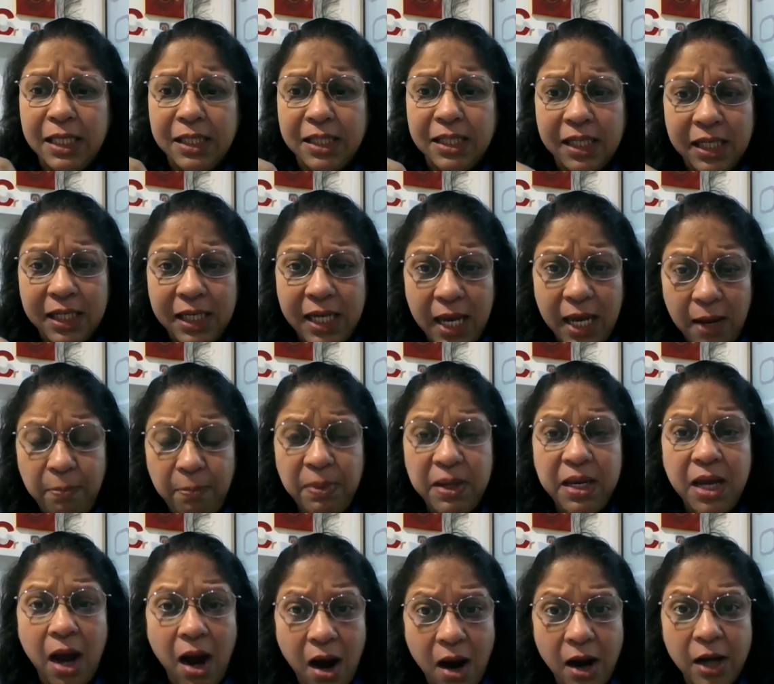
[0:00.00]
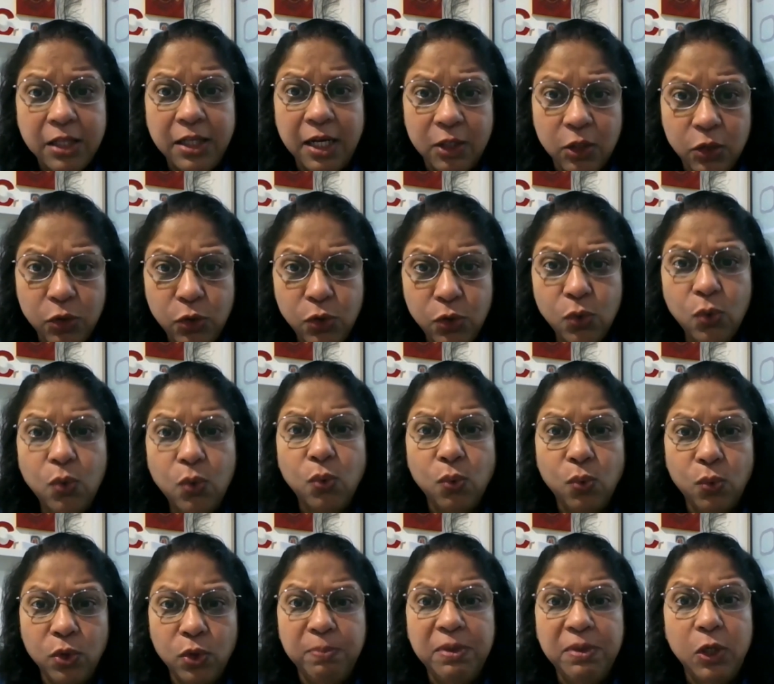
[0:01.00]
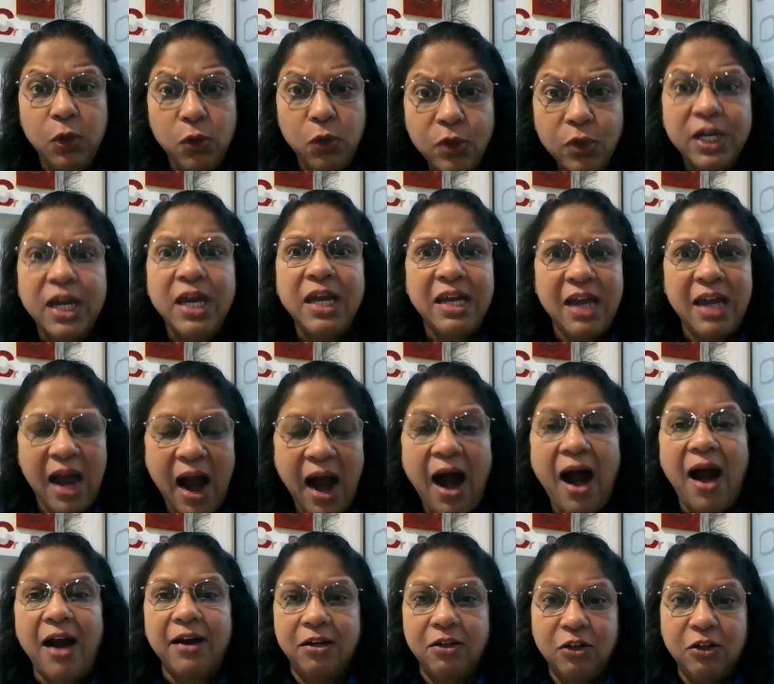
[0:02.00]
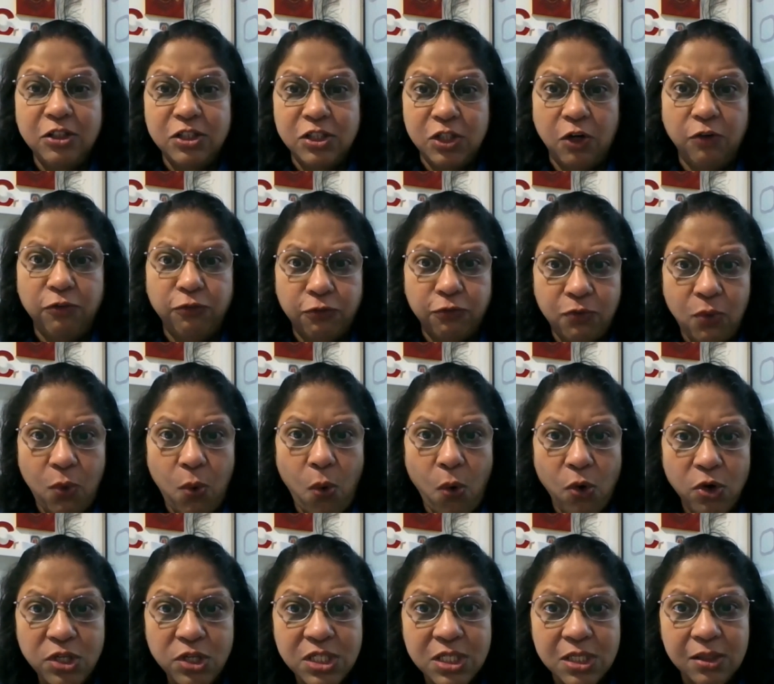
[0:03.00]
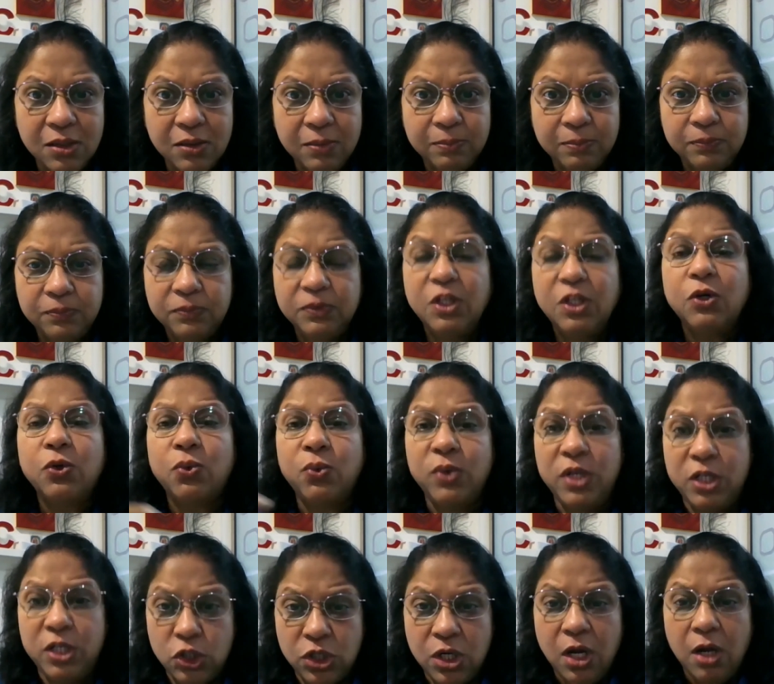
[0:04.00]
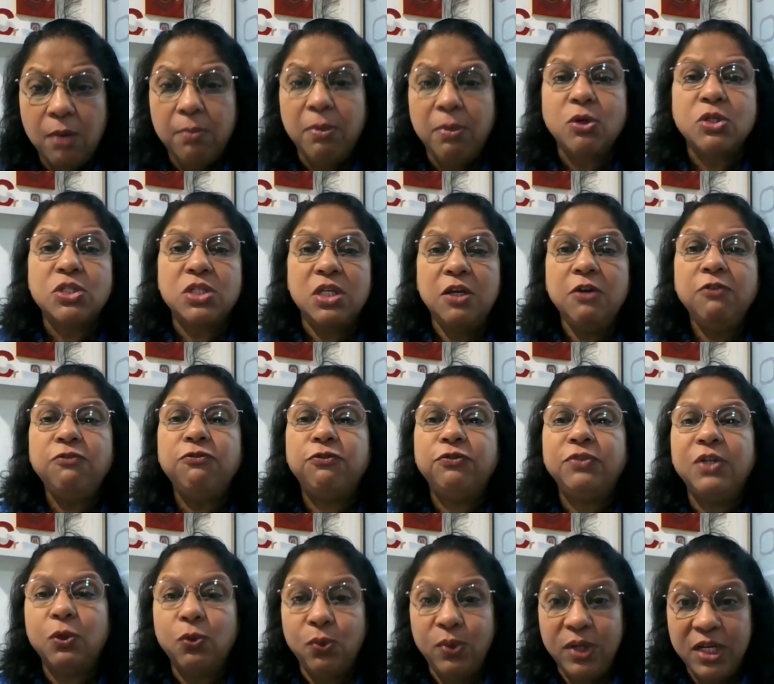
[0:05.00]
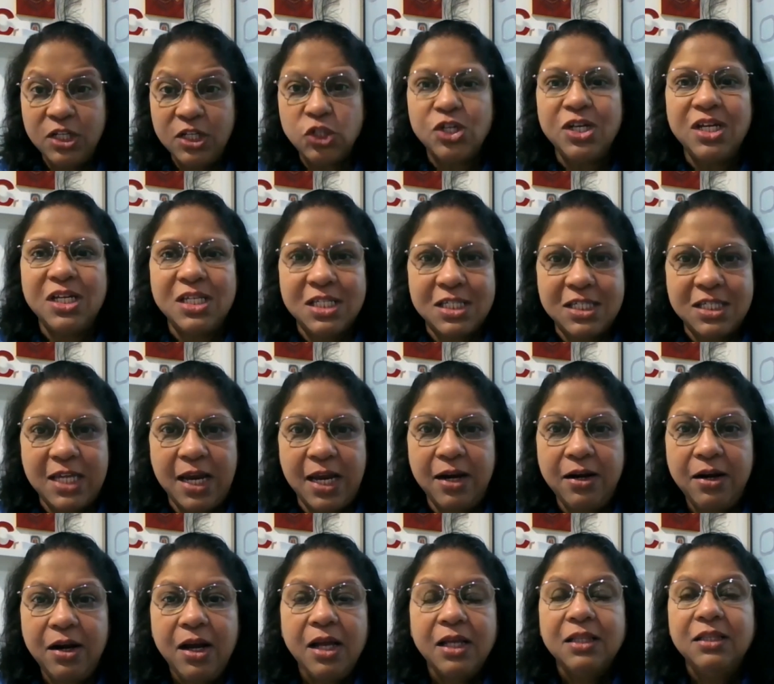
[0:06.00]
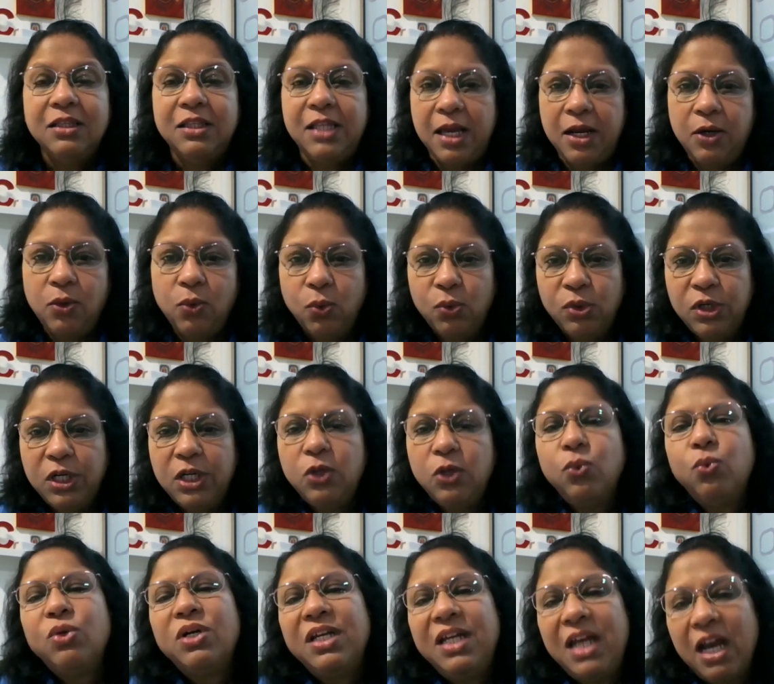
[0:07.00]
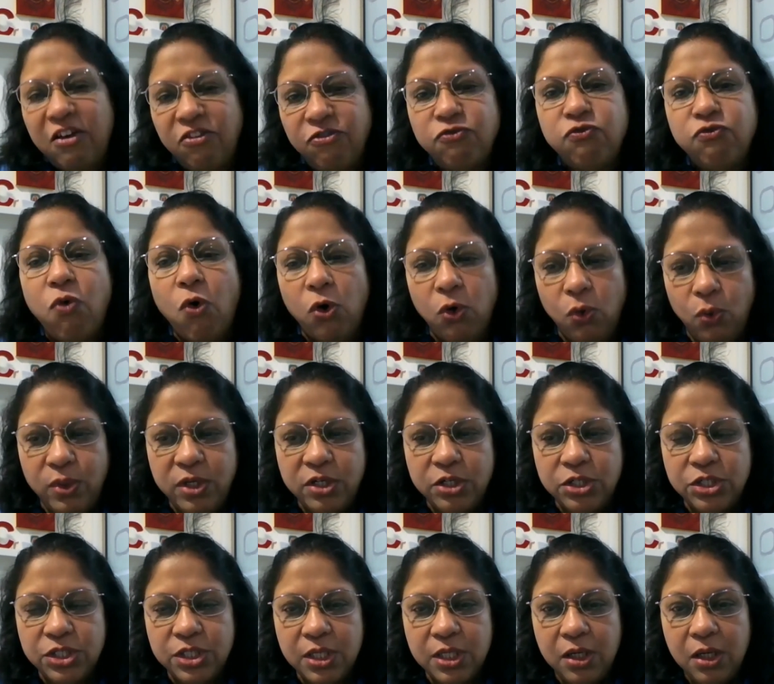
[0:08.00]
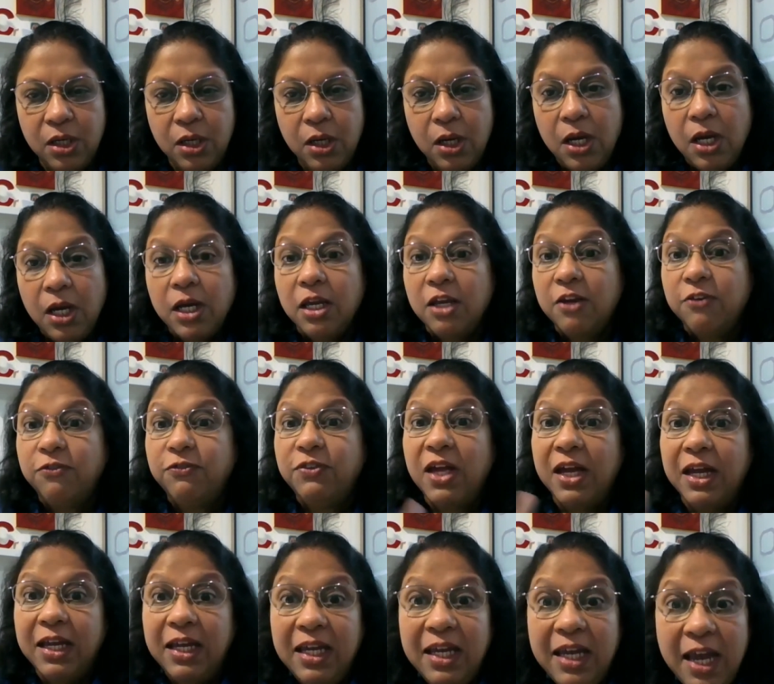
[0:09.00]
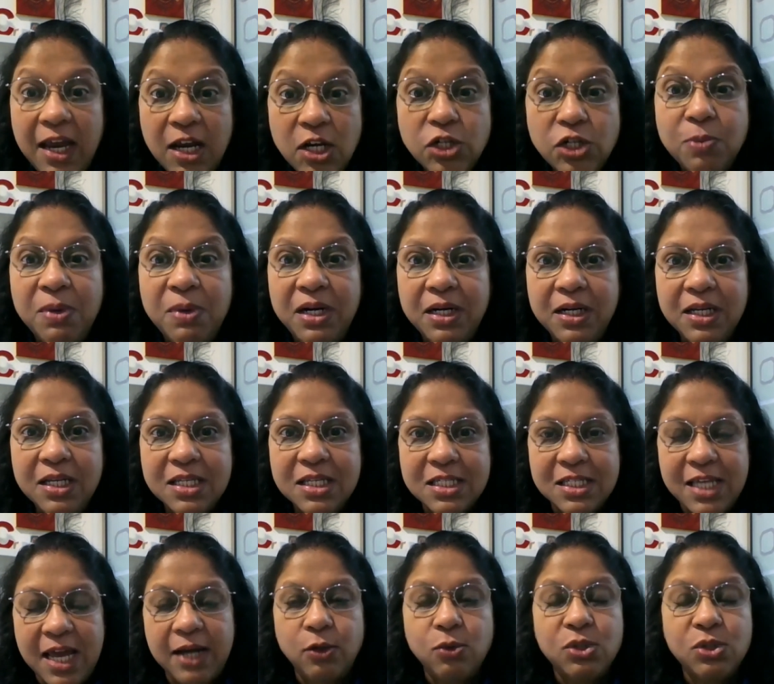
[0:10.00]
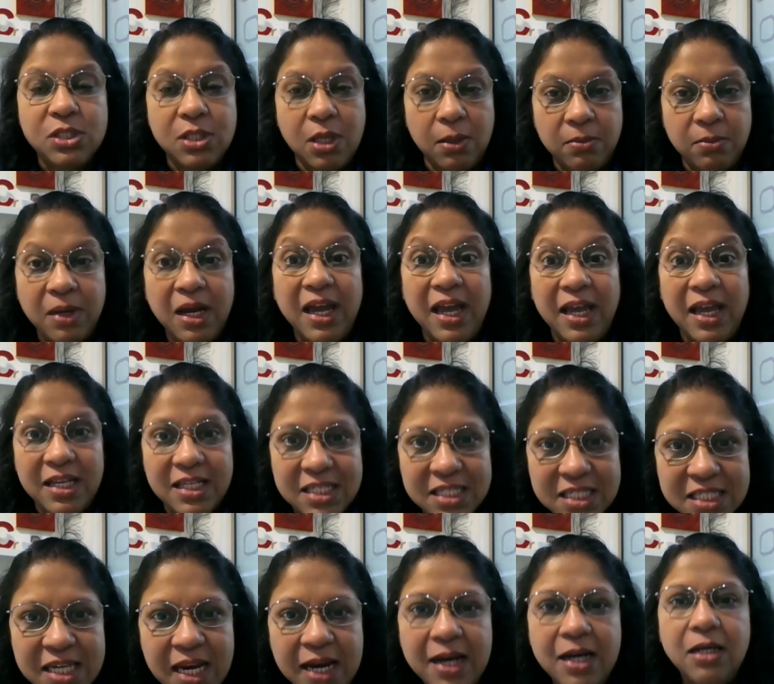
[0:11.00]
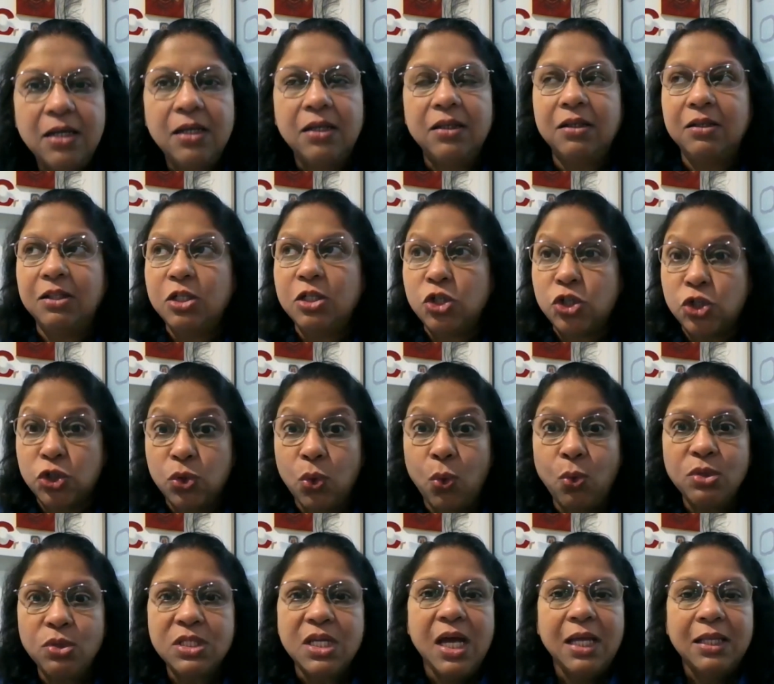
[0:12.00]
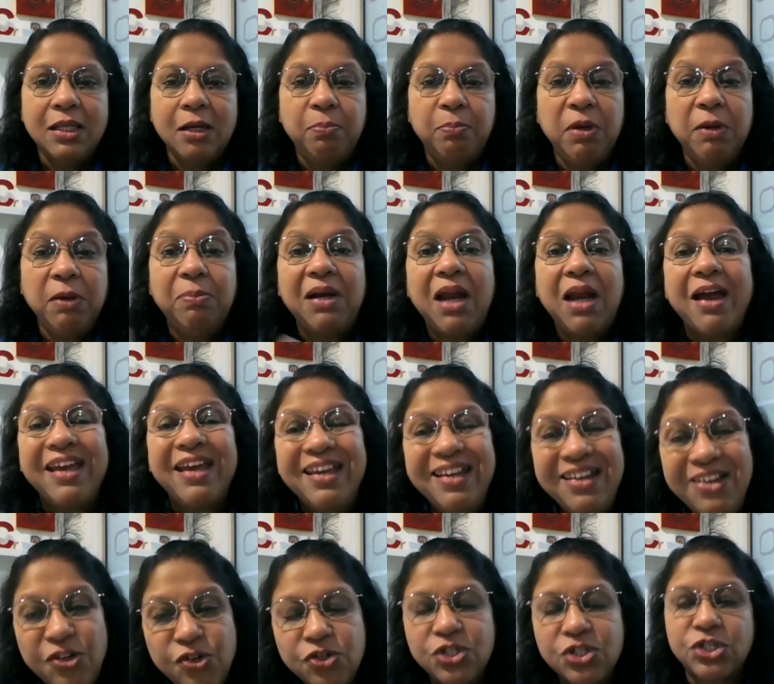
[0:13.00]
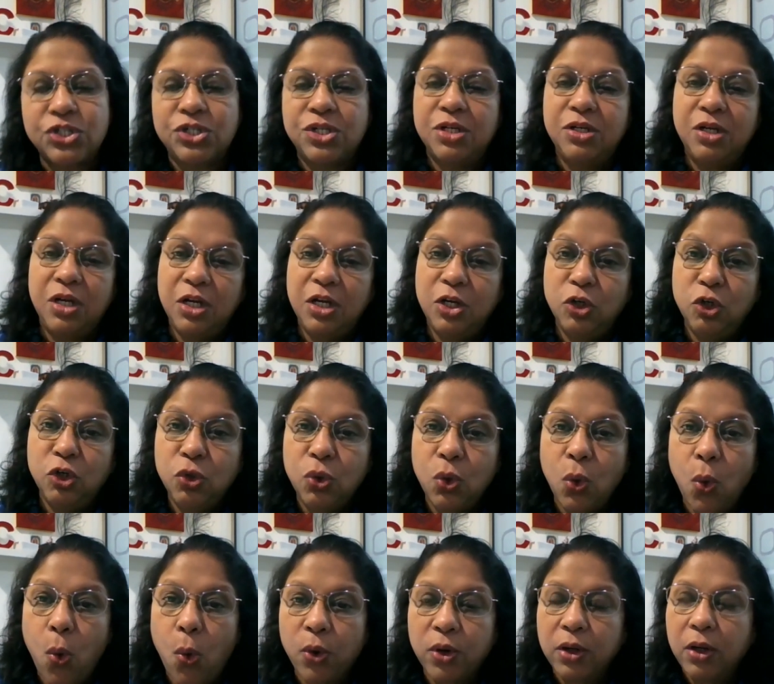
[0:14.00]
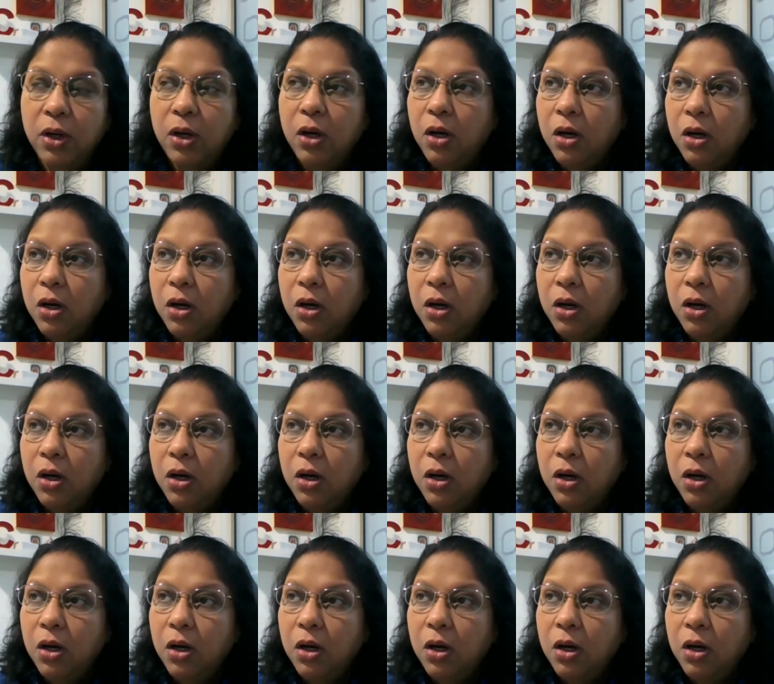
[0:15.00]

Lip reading: the KPI that you would be looking at is, of course, reach. Because if the reach is there, then only you would get followers. If the engagement is there to some extent, which shows that people are interested in your